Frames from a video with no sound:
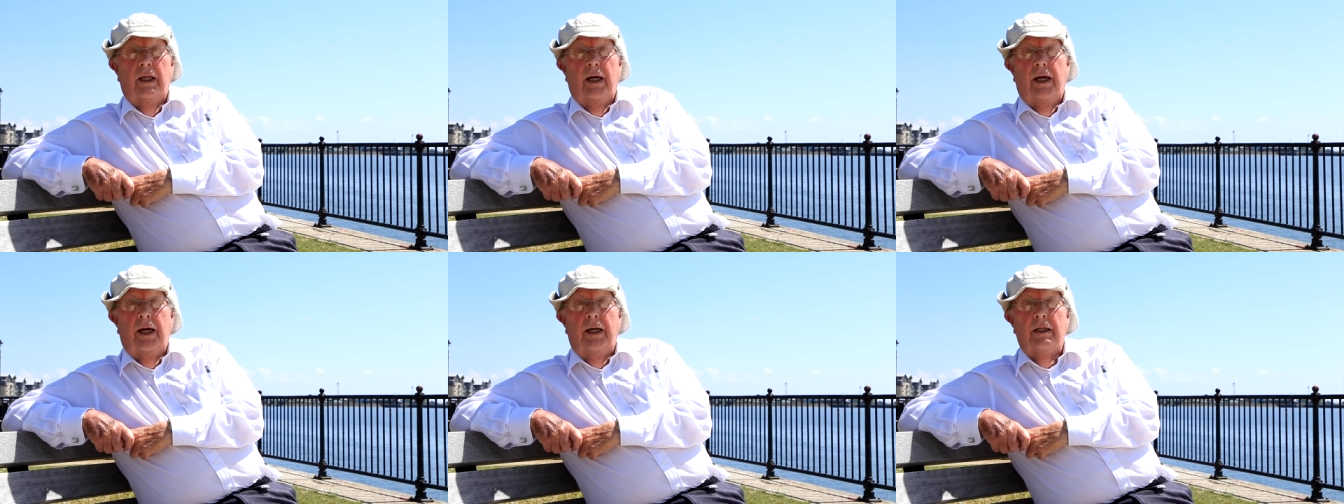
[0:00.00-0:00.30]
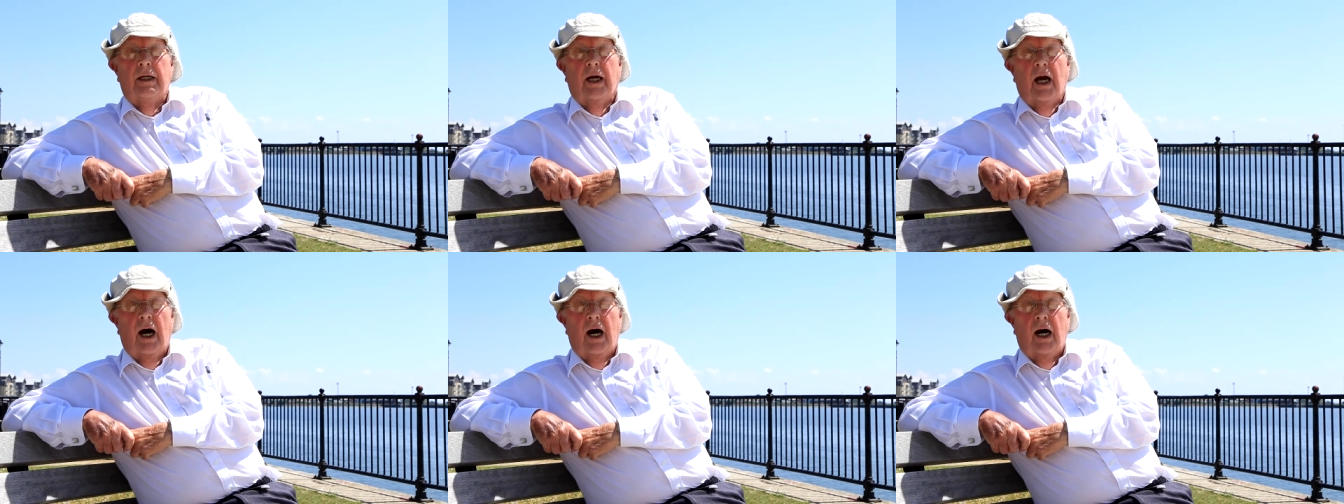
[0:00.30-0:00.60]
in
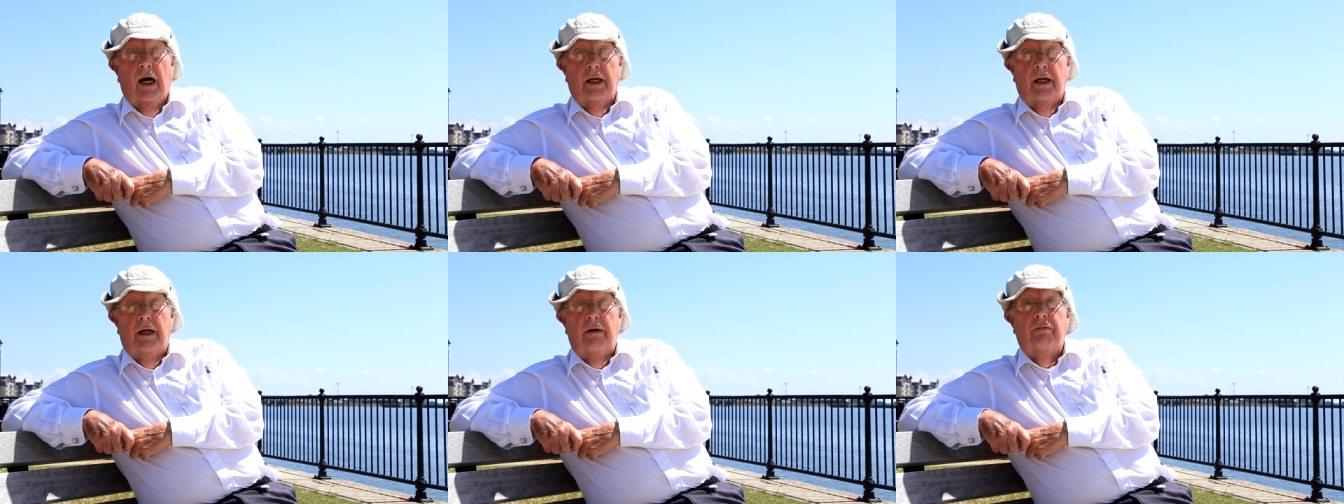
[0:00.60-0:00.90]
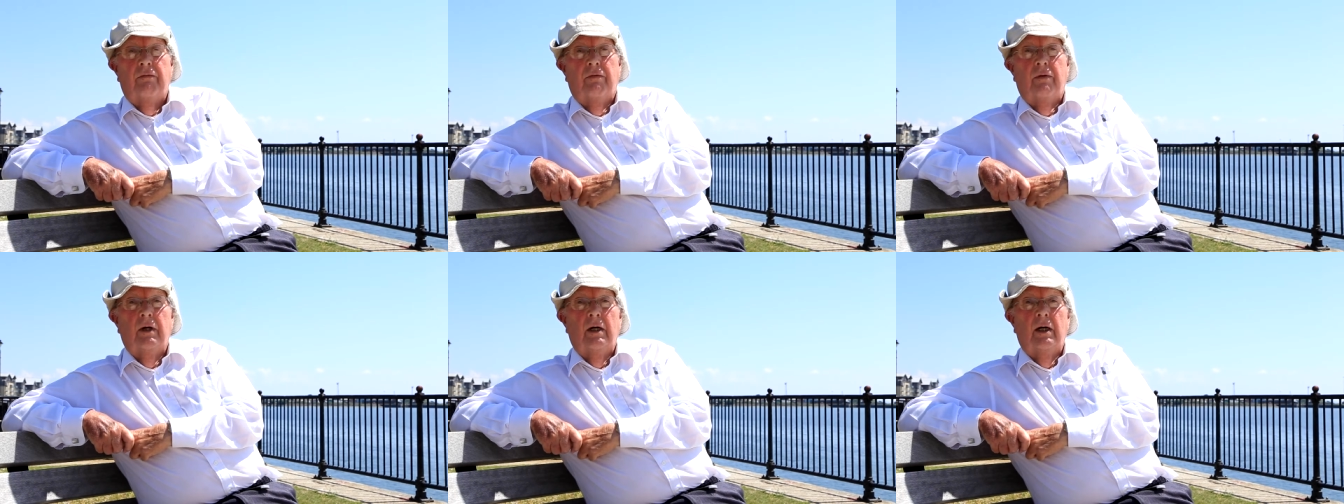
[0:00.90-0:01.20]

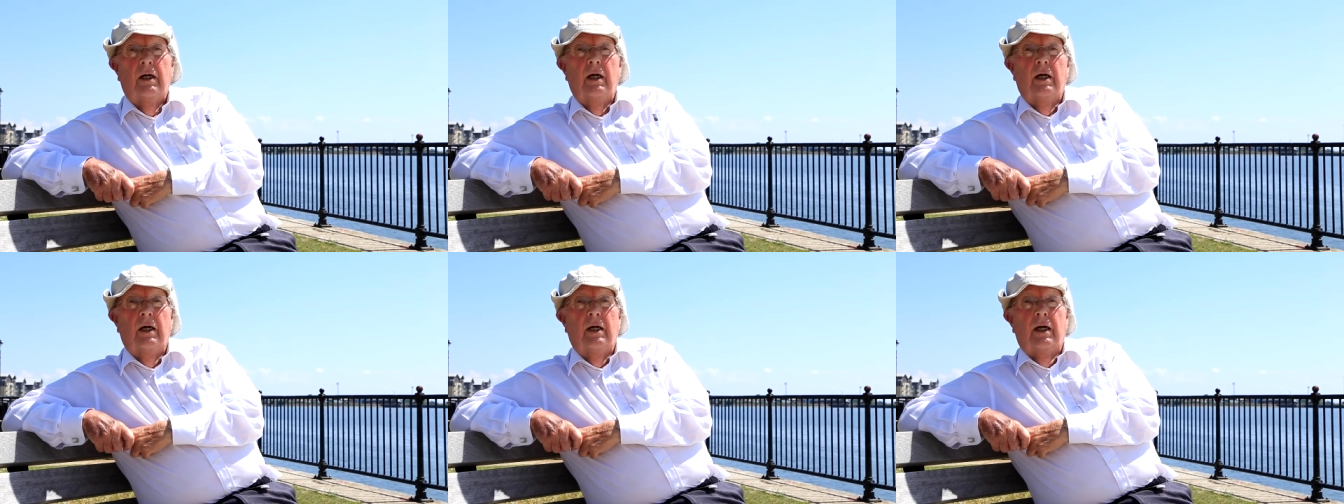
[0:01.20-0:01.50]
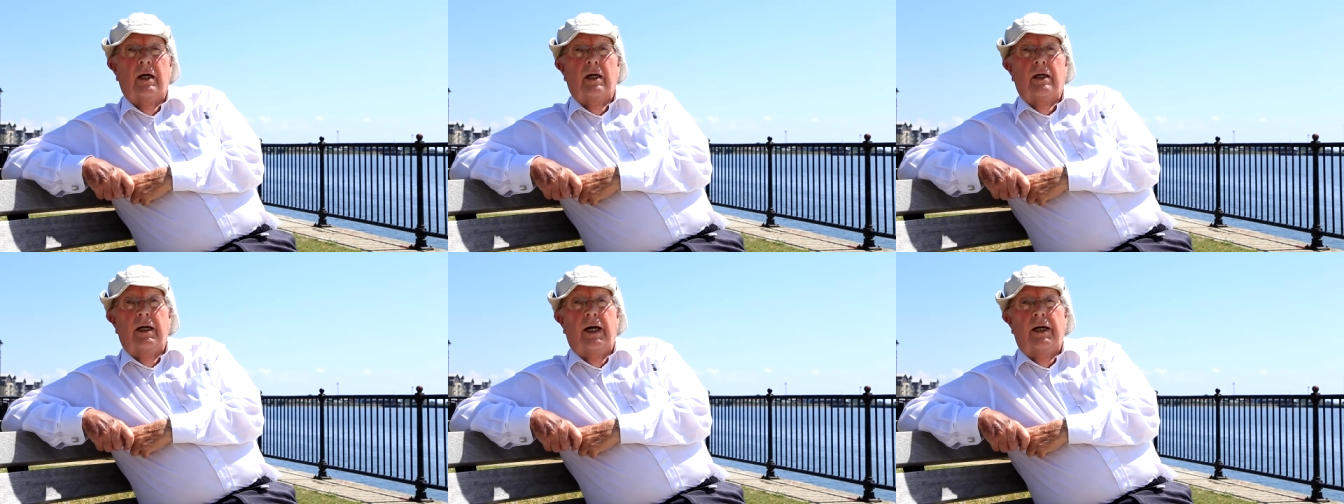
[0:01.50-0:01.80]
Cardiff
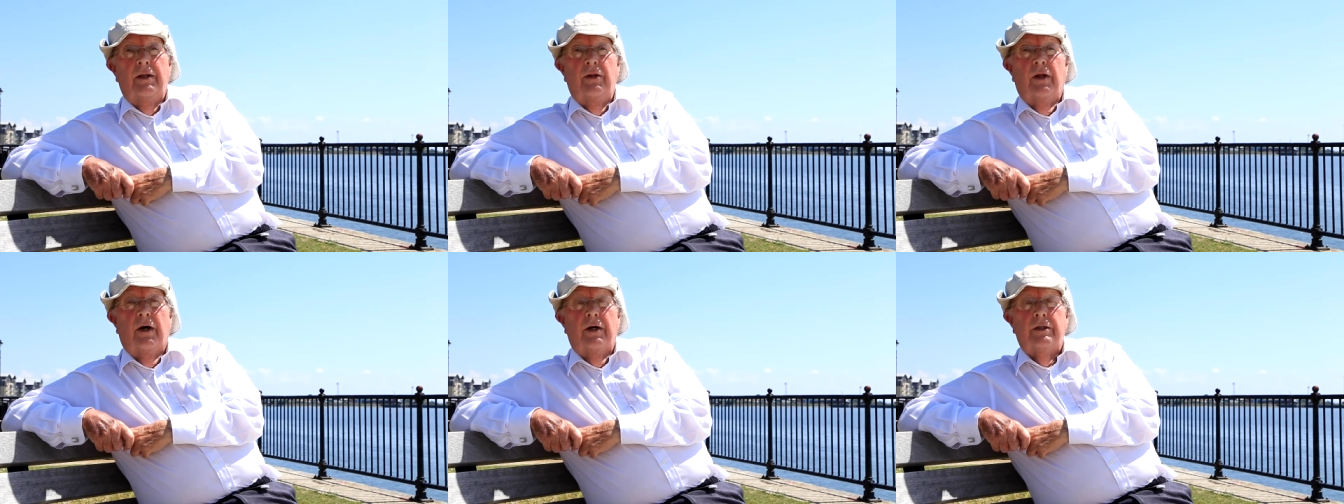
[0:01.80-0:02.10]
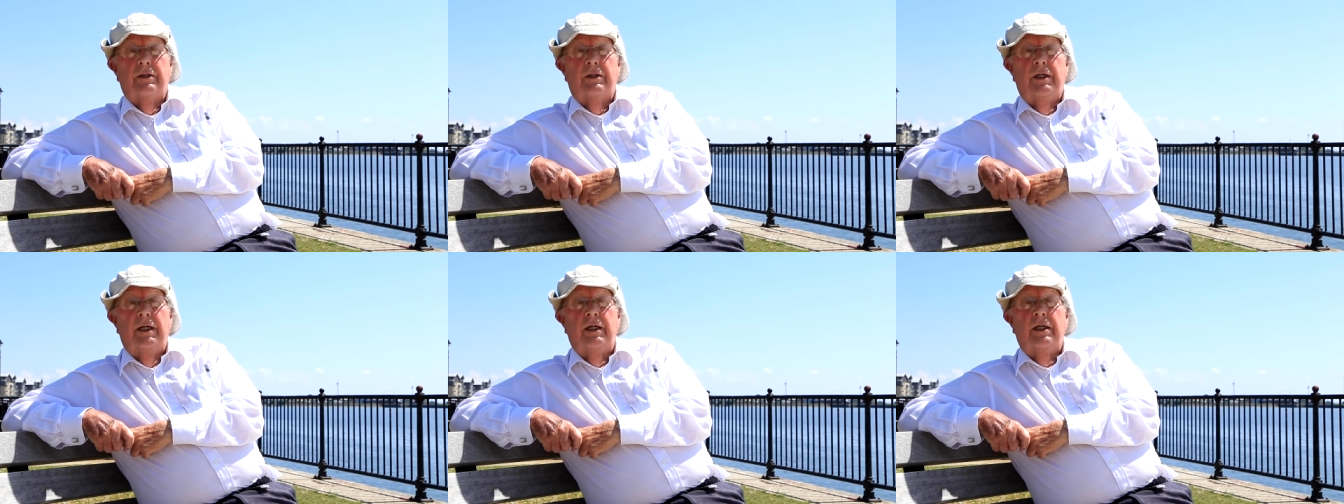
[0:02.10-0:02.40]
in
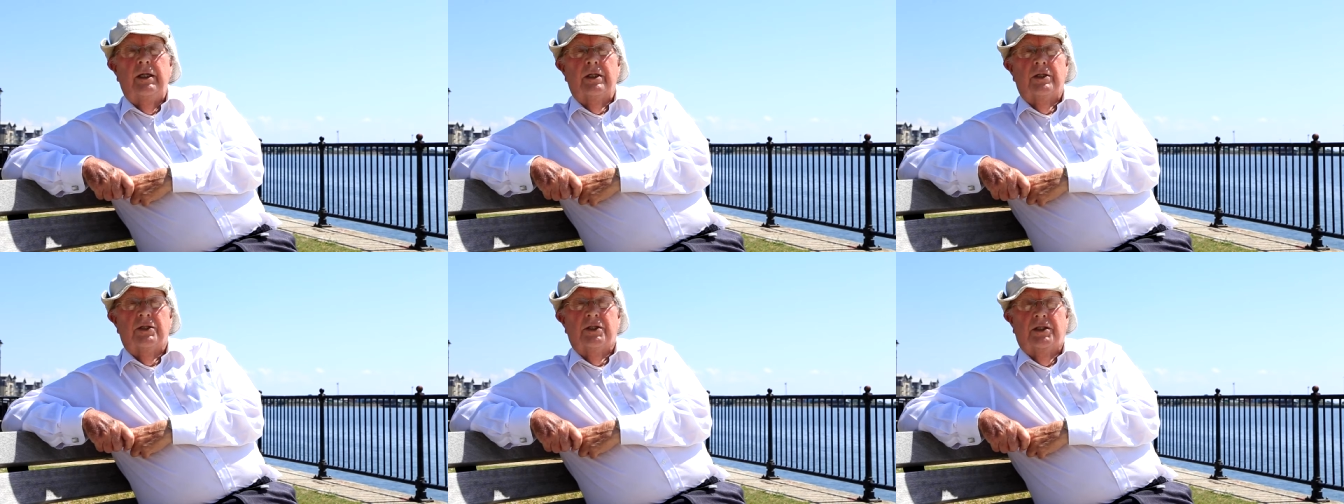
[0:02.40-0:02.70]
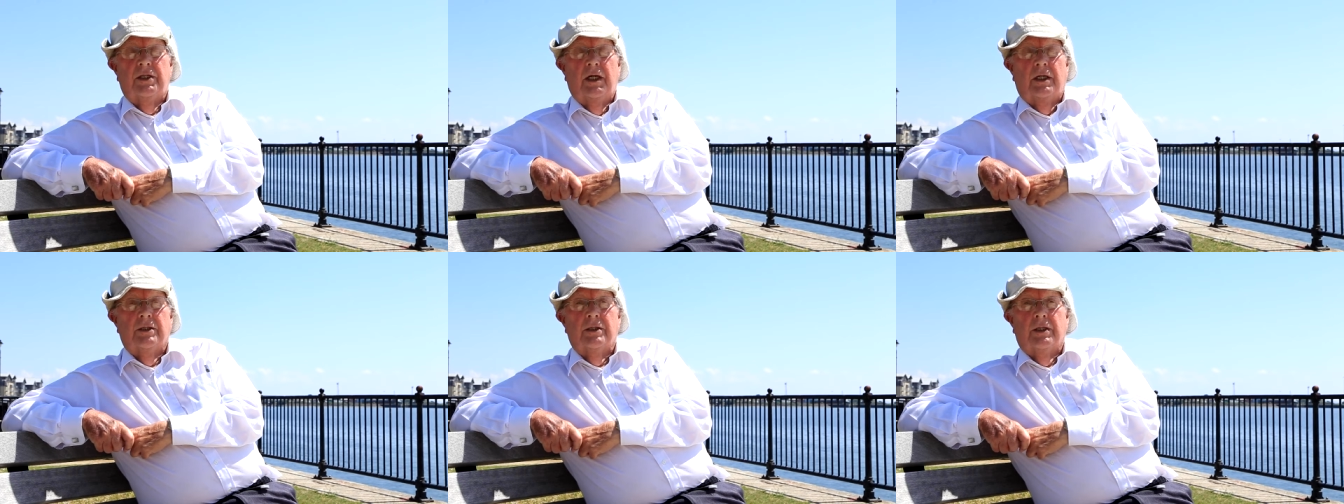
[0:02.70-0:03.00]

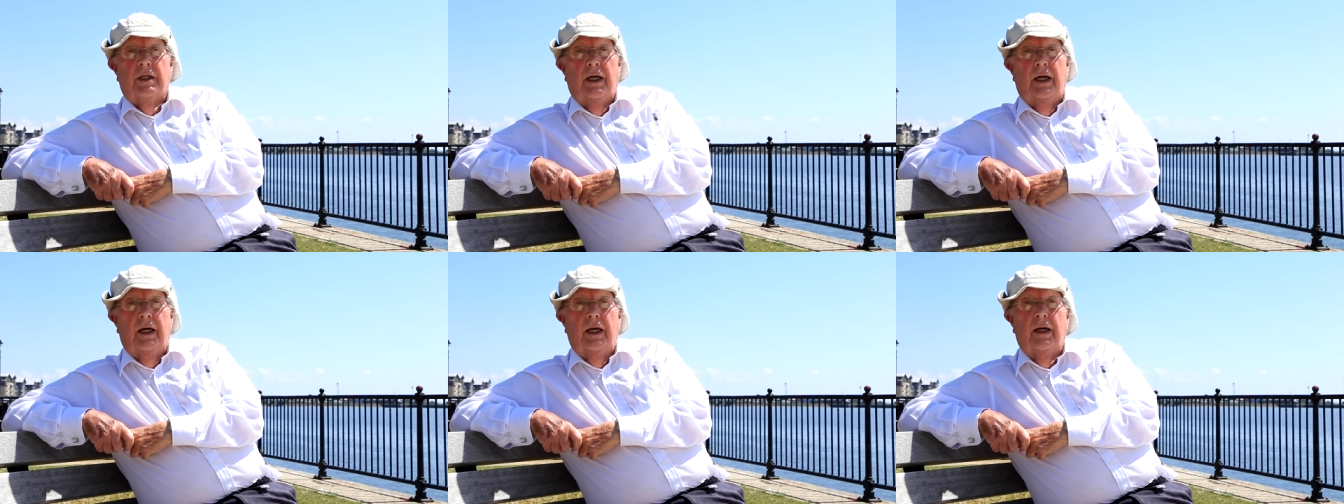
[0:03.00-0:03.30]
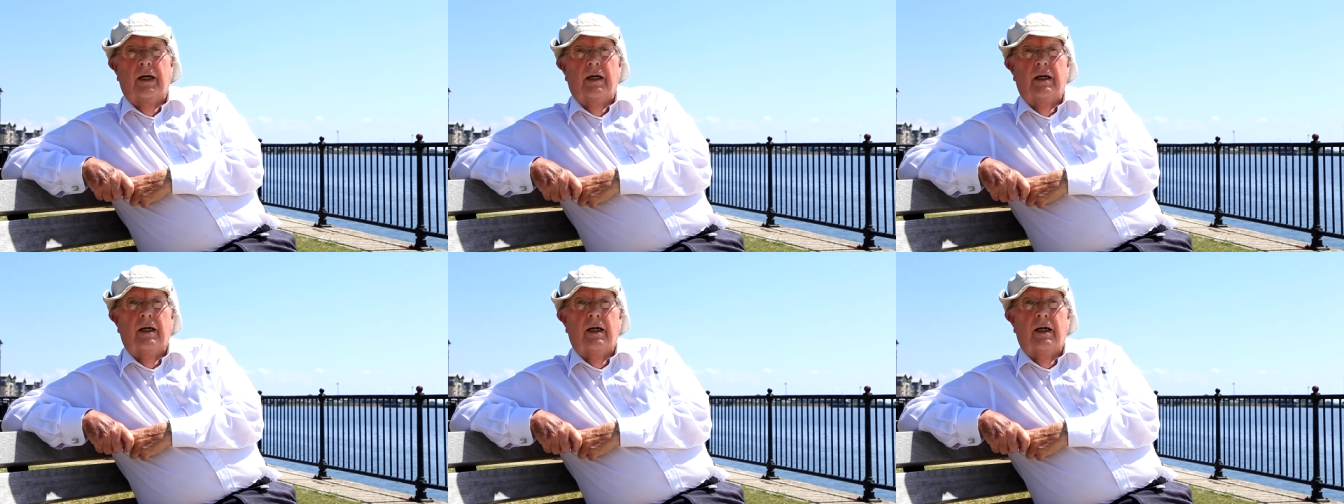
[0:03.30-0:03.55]
1960